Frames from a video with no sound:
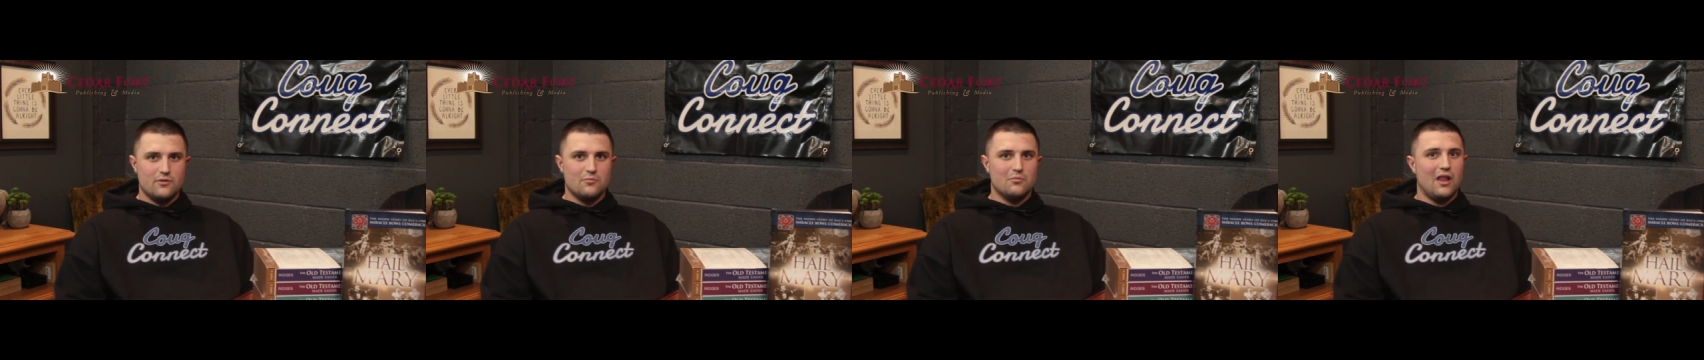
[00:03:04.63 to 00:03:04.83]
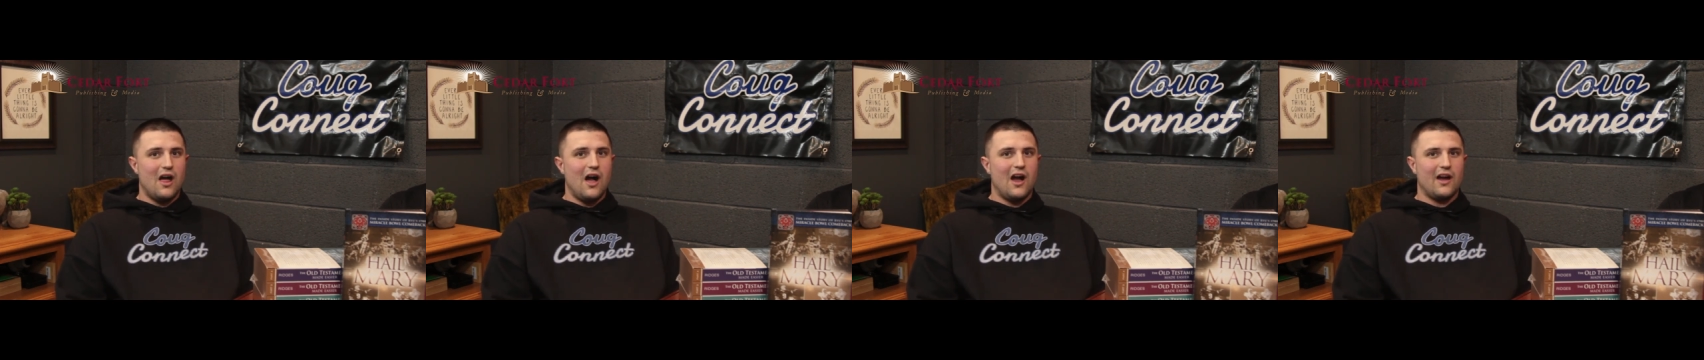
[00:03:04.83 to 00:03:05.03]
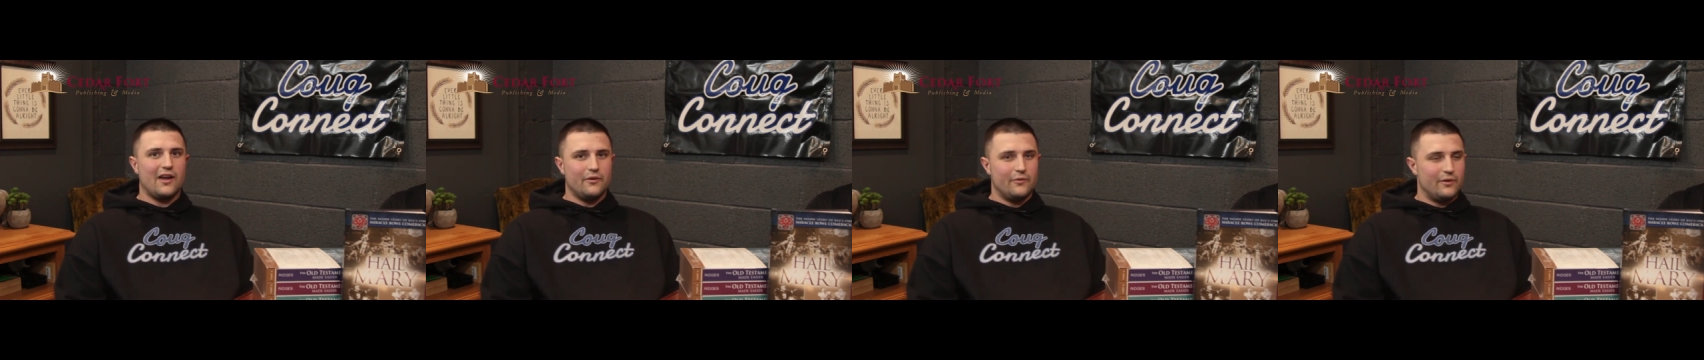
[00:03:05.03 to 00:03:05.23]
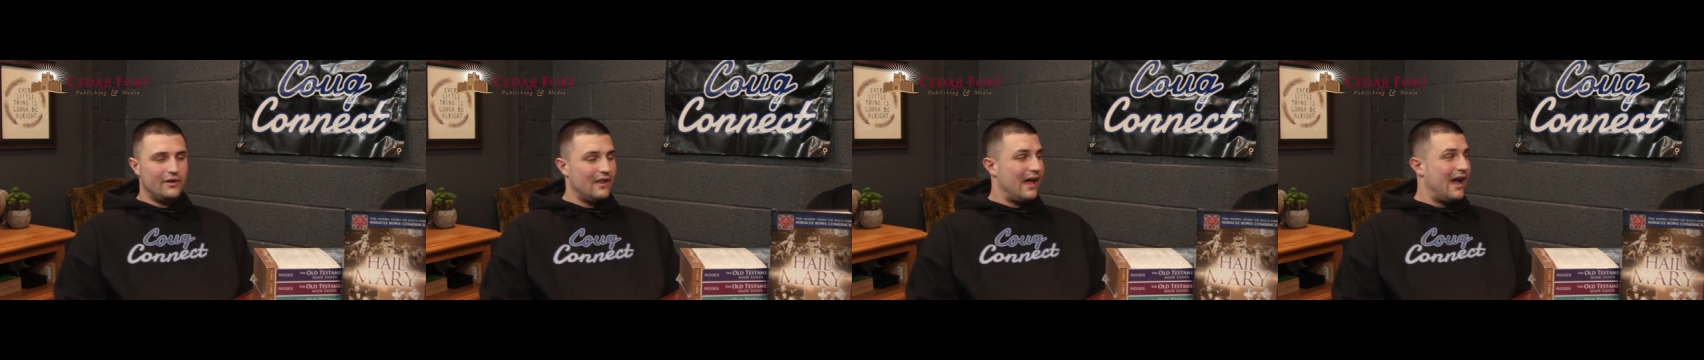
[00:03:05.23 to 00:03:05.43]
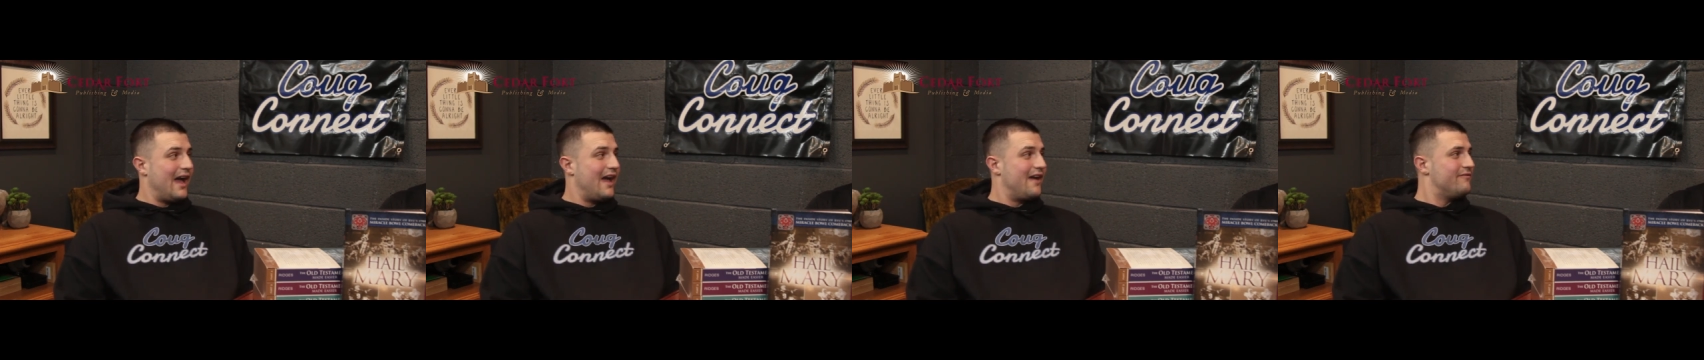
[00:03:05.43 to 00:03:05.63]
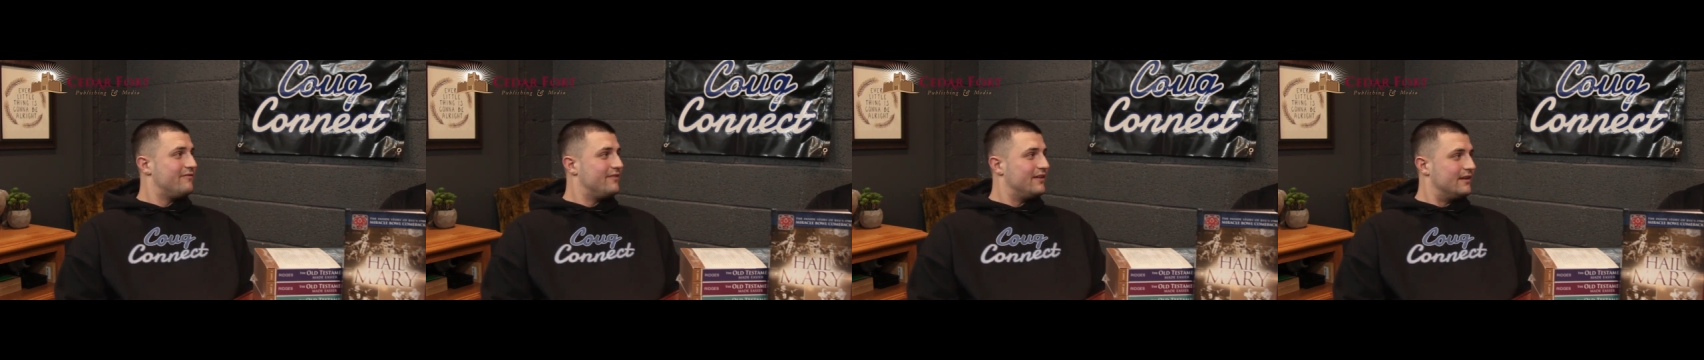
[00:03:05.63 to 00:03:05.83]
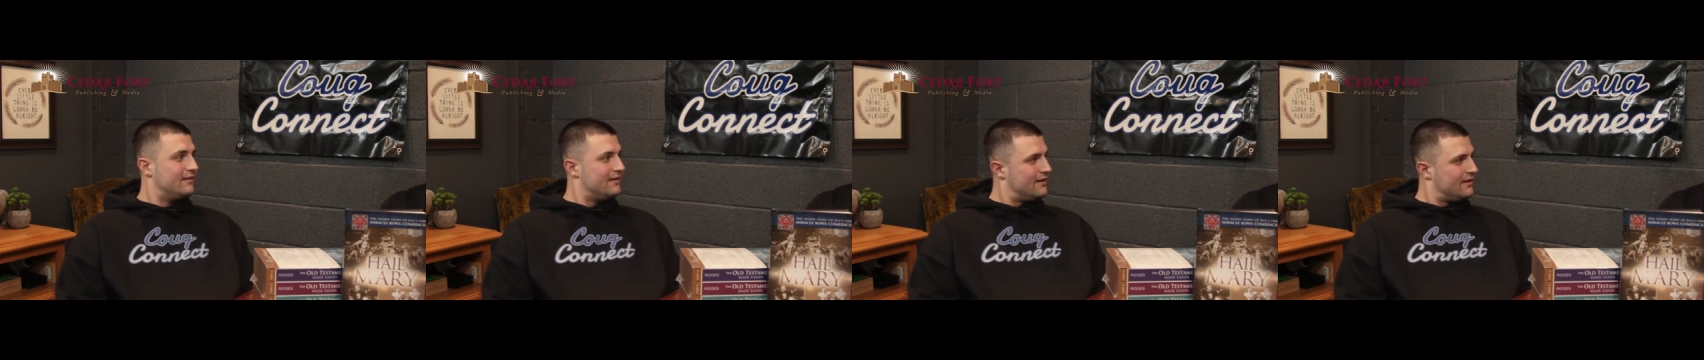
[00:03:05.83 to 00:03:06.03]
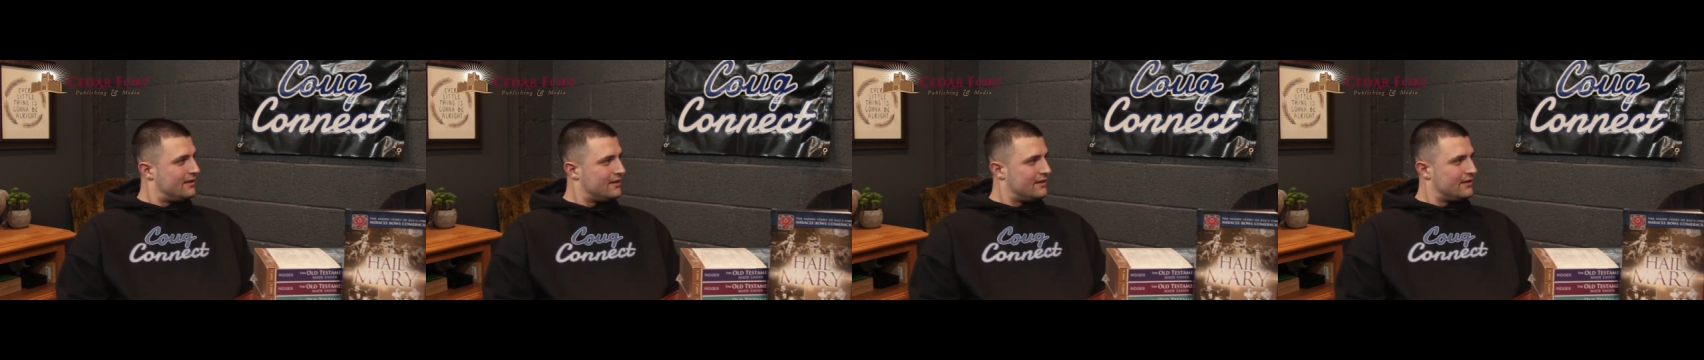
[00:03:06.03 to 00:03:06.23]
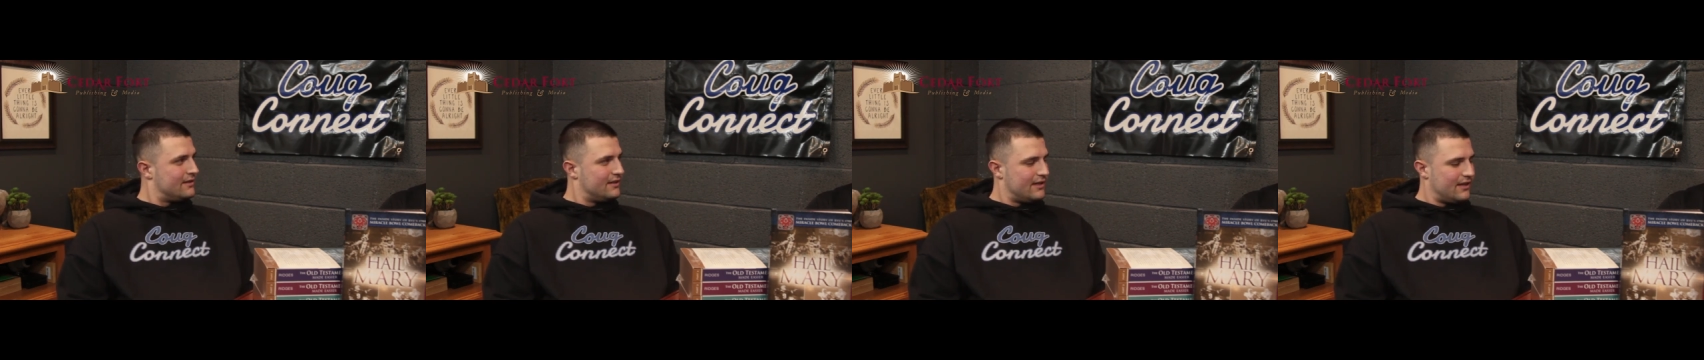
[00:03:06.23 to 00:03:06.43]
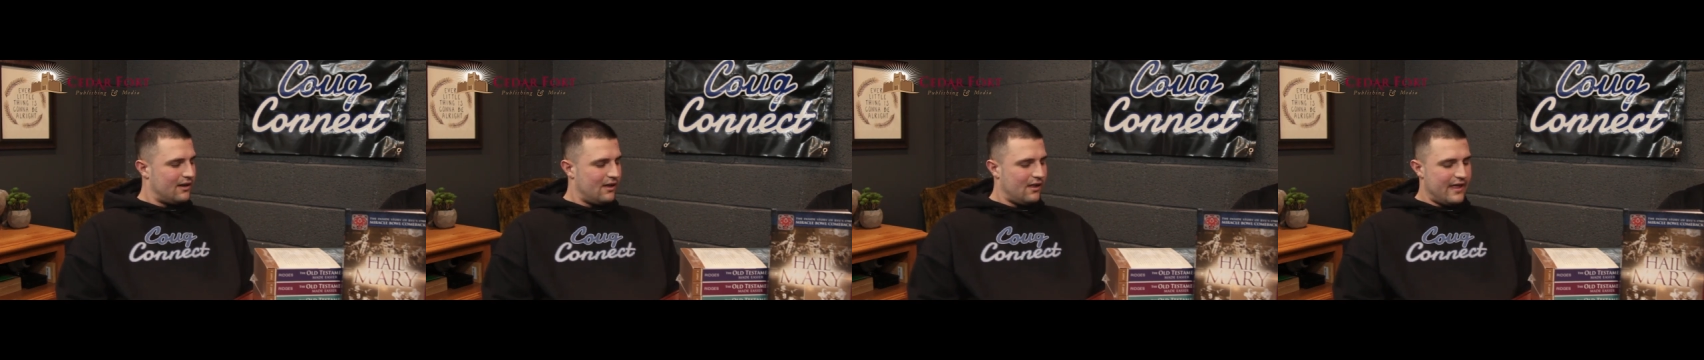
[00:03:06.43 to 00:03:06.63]
we want to see you block in real life
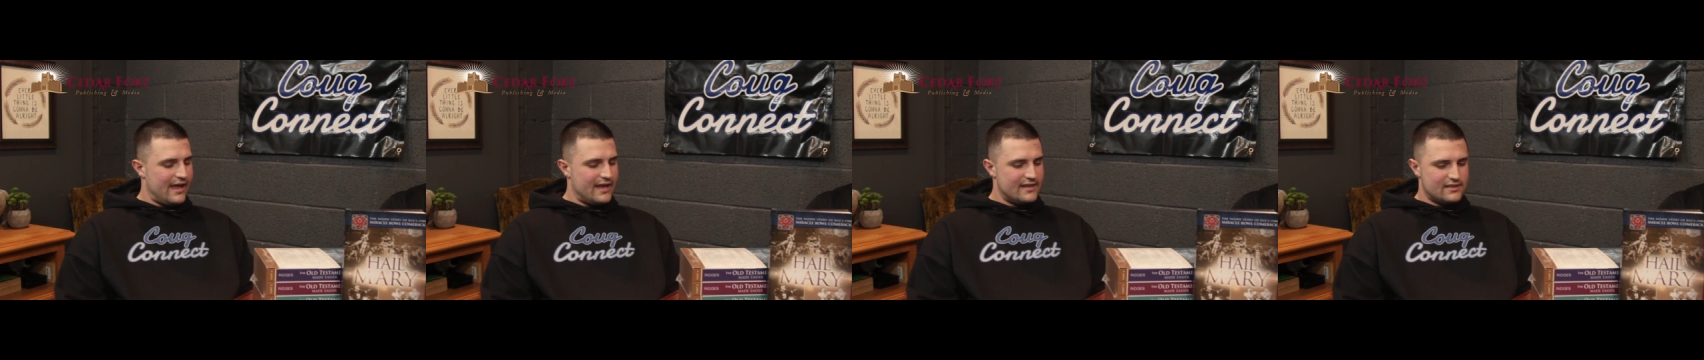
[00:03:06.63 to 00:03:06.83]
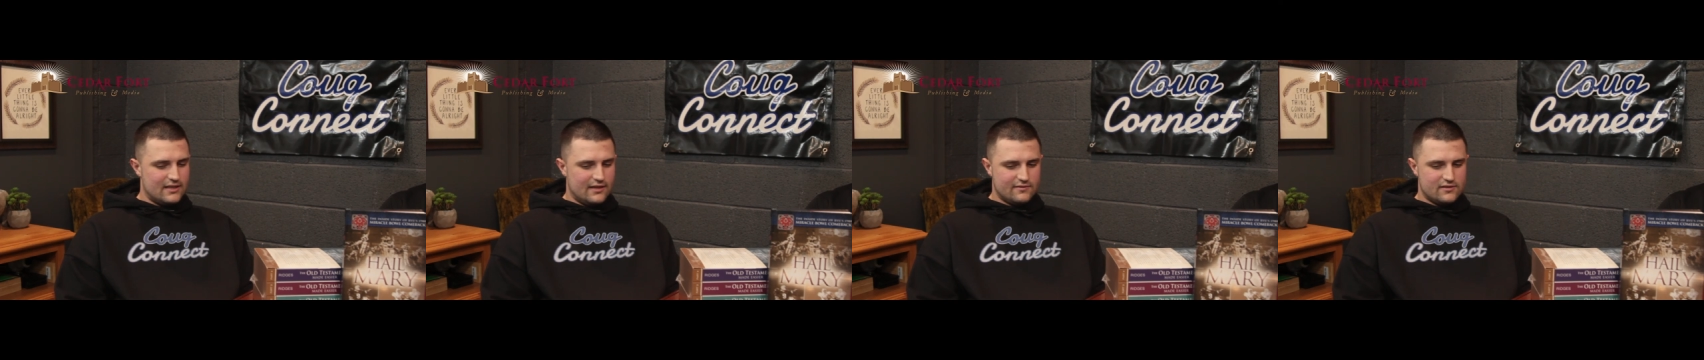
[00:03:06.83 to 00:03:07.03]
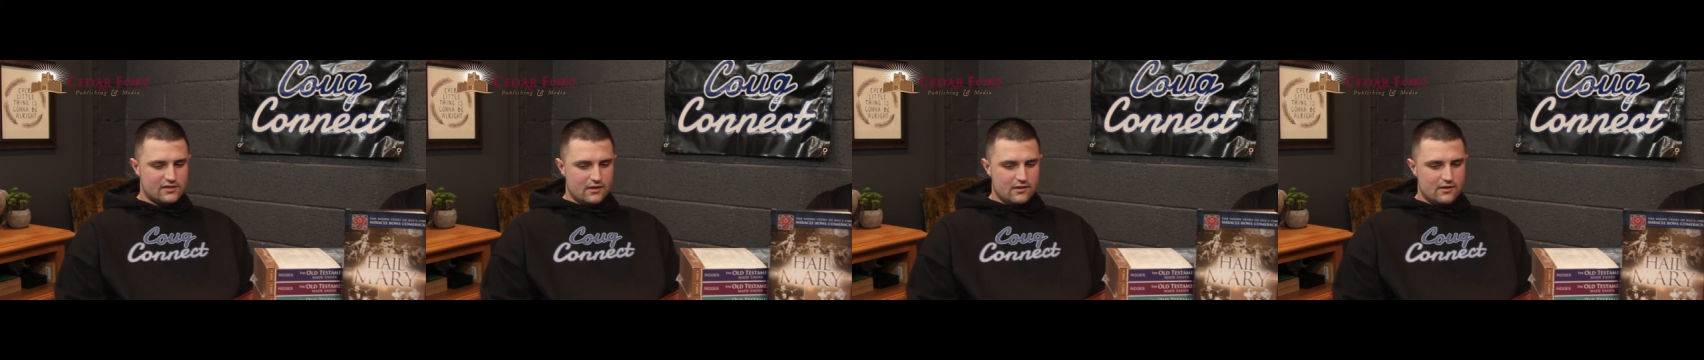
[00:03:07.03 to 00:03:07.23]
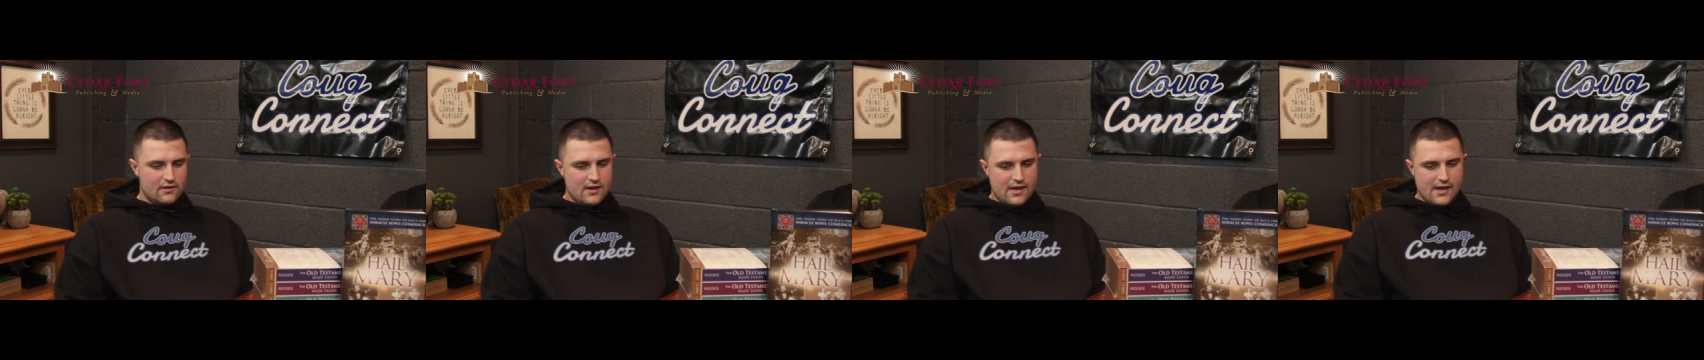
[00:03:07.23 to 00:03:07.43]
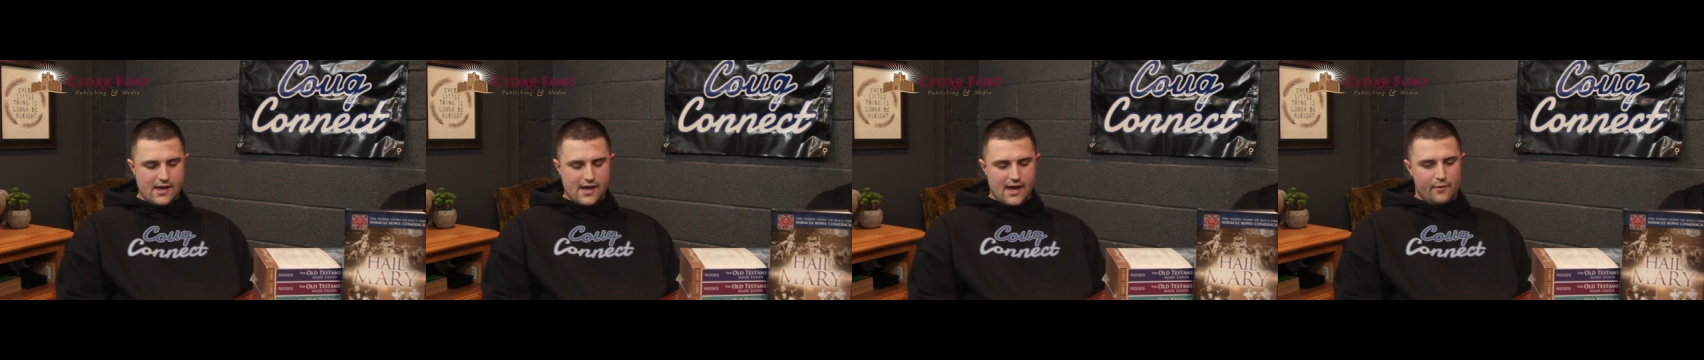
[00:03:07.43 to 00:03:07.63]
and all that stuff.